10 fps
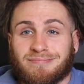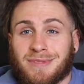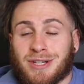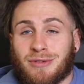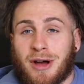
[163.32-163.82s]

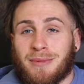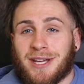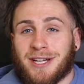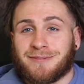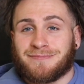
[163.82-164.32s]
still got me
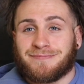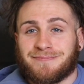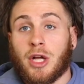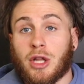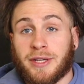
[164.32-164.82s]
there.
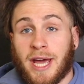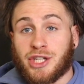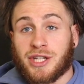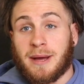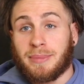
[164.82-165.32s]

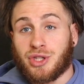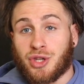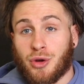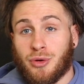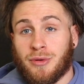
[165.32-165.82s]
Location number
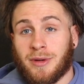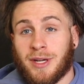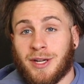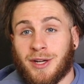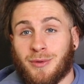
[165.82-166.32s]
2
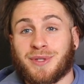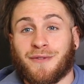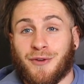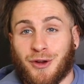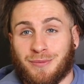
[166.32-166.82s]
was
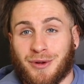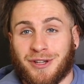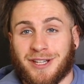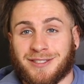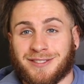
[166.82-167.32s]

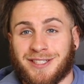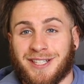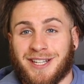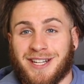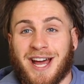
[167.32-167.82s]
Fergburger.
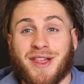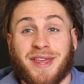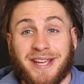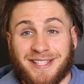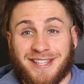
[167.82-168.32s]
Now
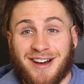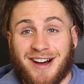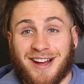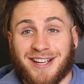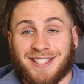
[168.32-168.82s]
these
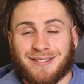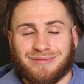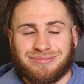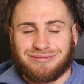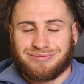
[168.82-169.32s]
guys,
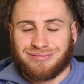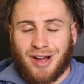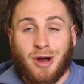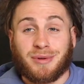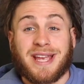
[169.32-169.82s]

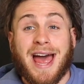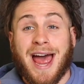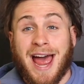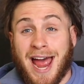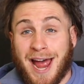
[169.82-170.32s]
I was
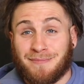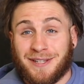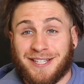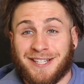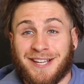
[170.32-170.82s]

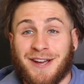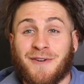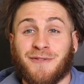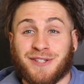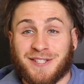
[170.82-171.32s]
happy.
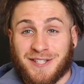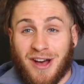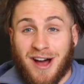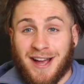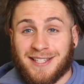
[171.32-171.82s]
For
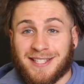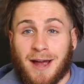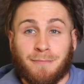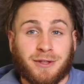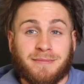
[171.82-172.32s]
size,
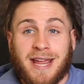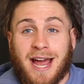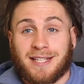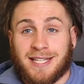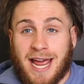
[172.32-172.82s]
I put them
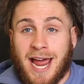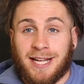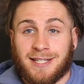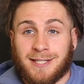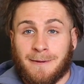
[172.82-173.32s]
down as an 8.
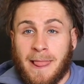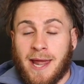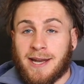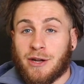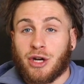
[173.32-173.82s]

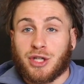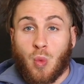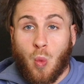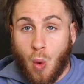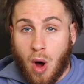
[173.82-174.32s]
Now not as
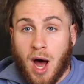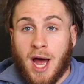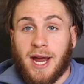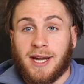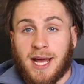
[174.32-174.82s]

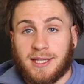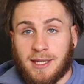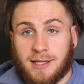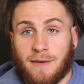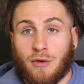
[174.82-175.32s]
wide as
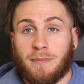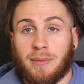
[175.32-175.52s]
the Devil